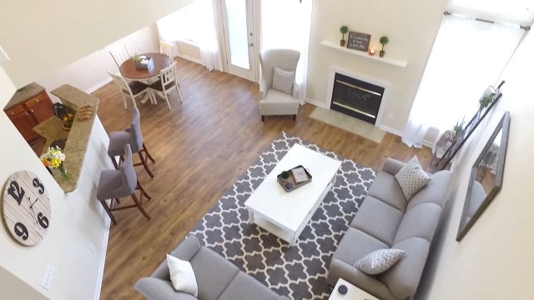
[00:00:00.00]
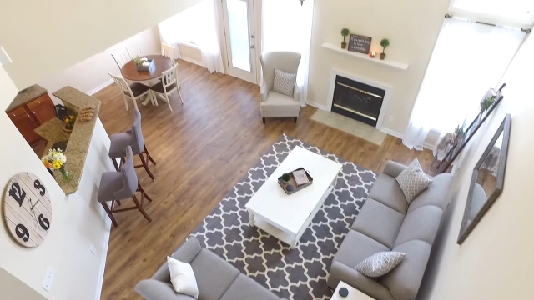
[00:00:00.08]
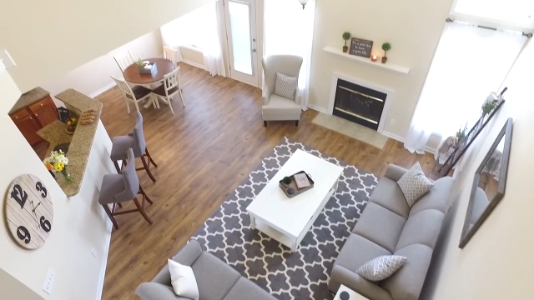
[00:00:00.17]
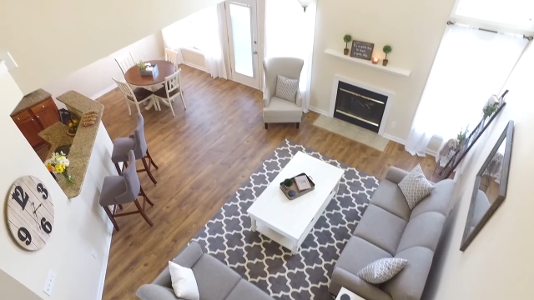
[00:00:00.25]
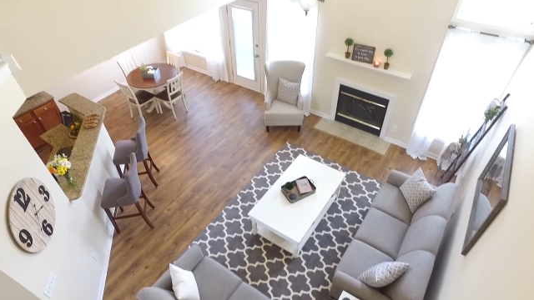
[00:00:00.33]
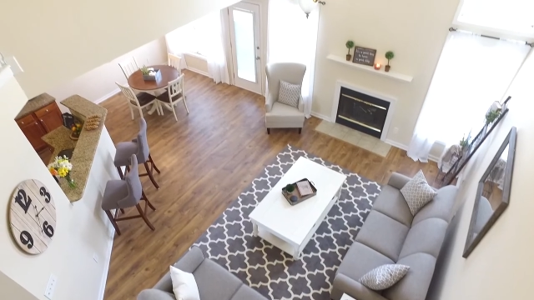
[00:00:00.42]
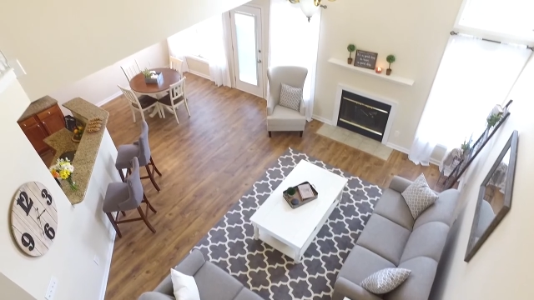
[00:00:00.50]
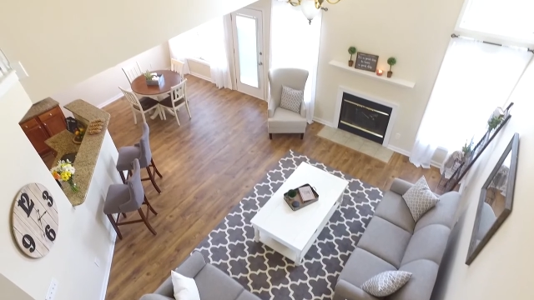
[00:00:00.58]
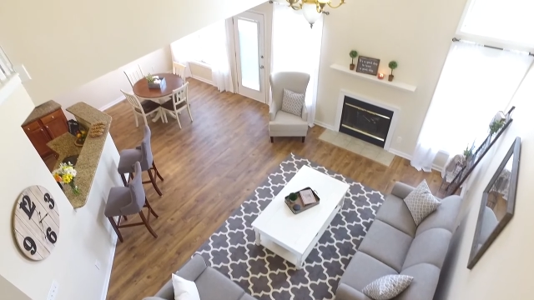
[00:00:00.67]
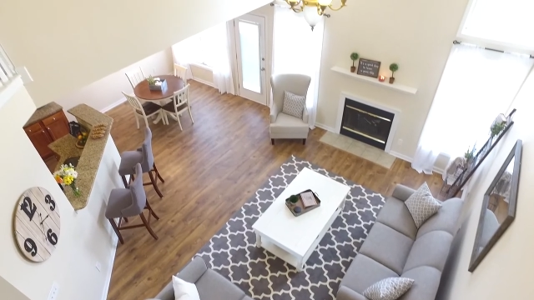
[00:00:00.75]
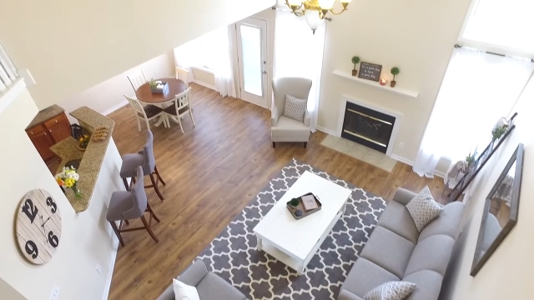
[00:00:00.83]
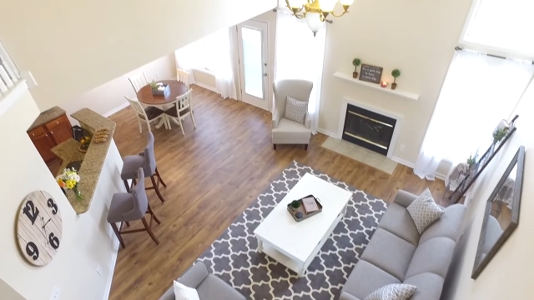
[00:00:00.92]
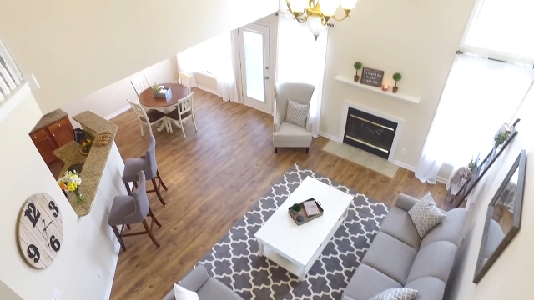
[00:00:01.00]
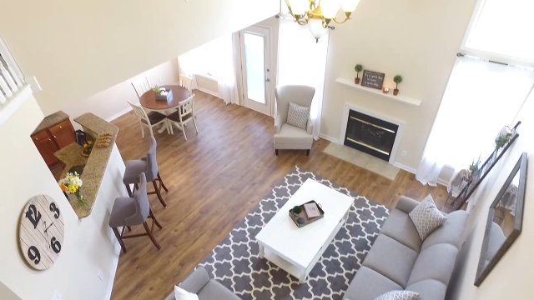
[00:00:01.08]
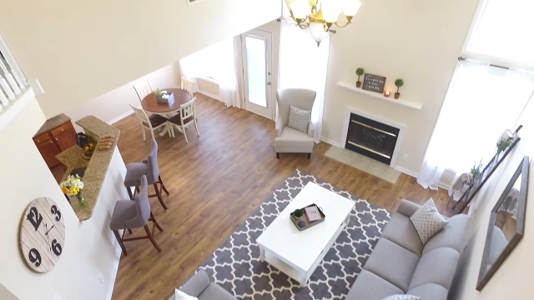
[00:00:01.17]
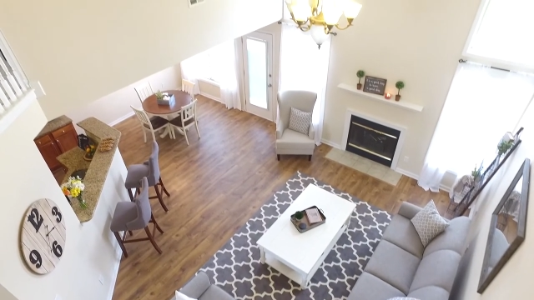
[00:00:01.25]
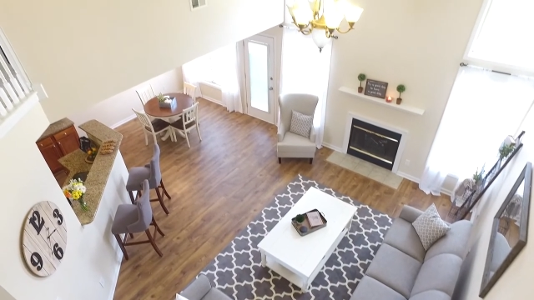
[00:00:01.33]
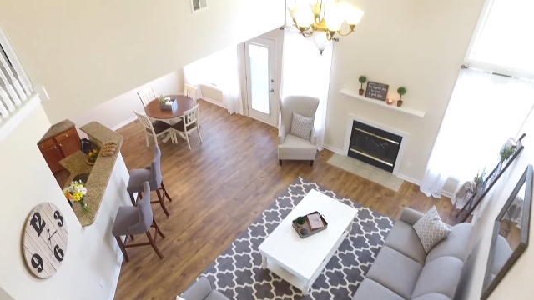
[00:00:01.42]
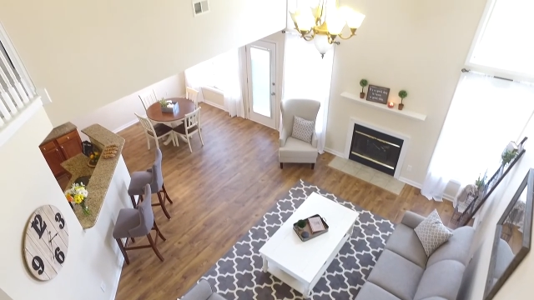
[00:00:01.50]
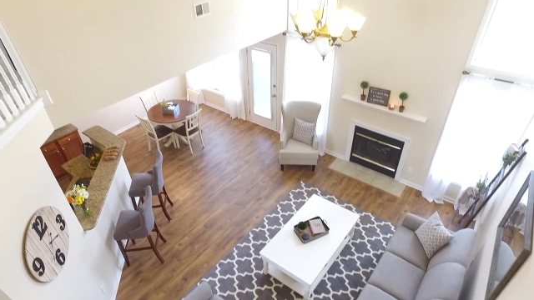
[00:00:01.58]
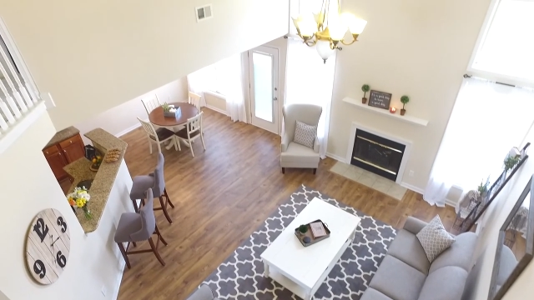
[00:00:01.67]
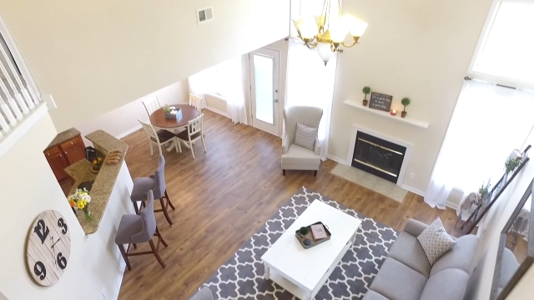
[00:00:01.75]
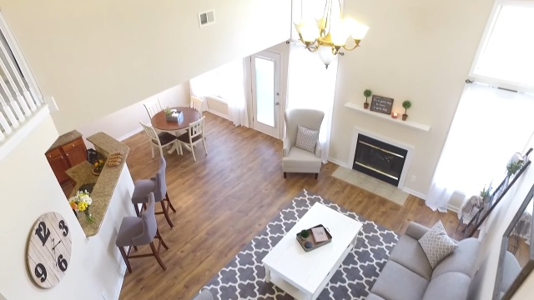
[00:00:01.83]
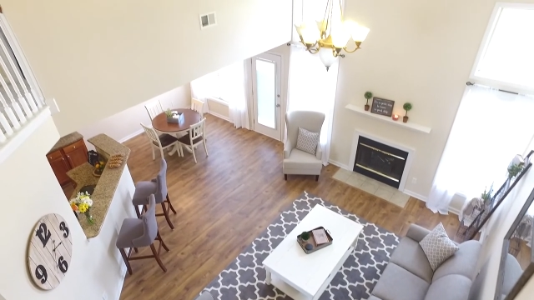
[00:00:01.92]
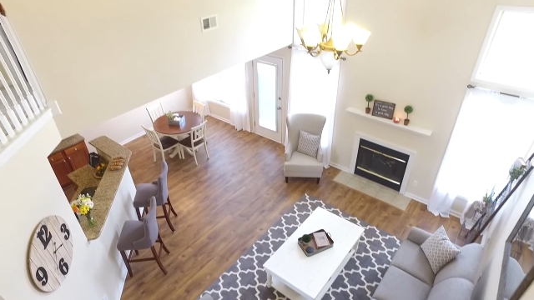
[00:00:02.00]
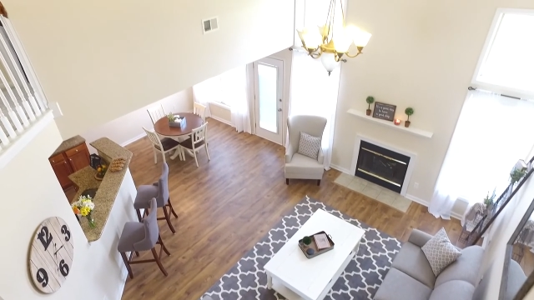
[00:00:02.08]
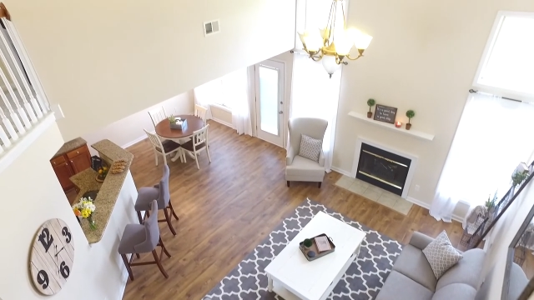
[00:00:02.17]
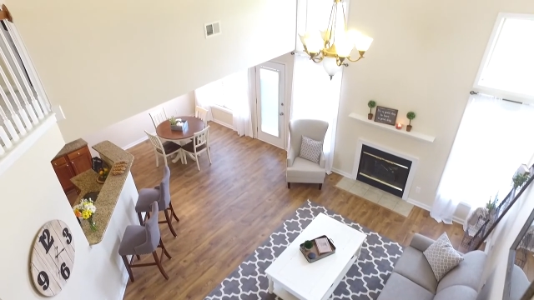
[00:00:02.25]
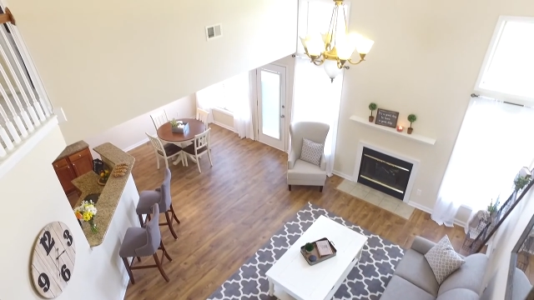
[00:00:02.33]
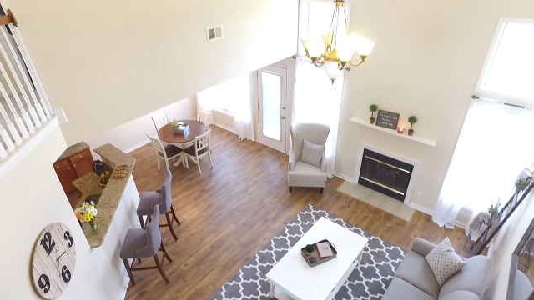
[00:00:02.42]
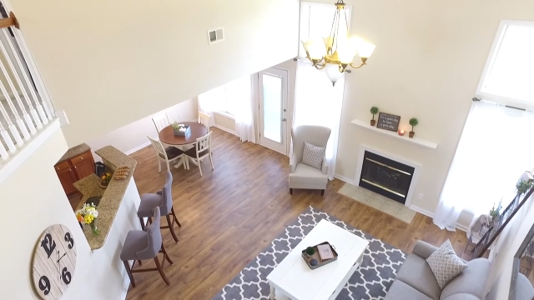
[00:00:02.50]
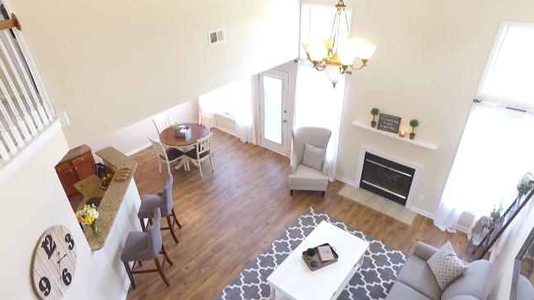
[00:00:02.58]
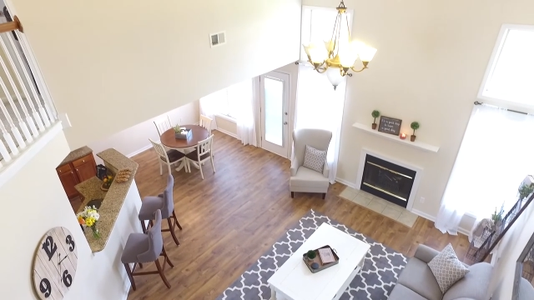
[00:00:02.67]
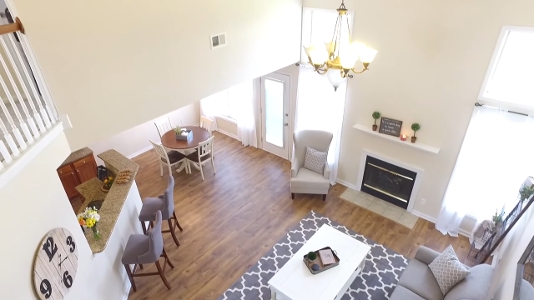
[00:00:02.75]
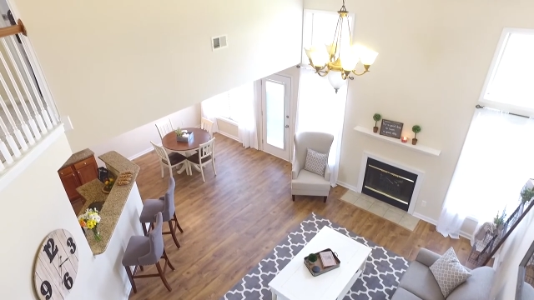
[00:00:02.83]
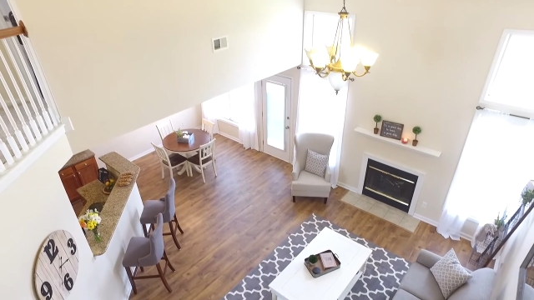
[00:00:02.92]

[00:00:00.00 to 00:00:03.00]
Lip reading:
[unreadable: no face in view]